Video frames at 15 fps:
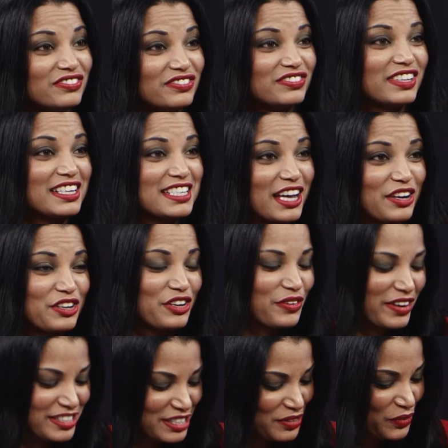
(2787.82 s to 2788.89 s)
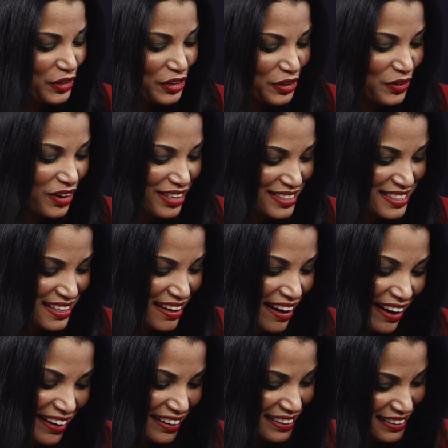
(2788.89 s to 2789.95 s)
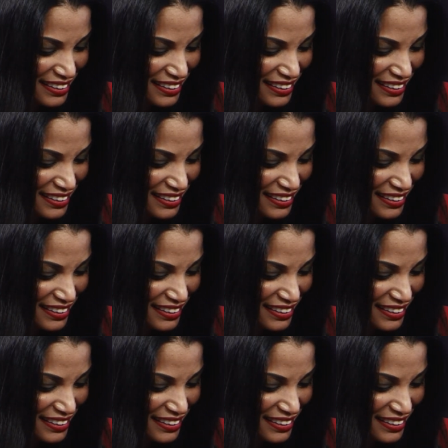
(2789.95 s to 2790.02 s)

That's how you ended where you are today.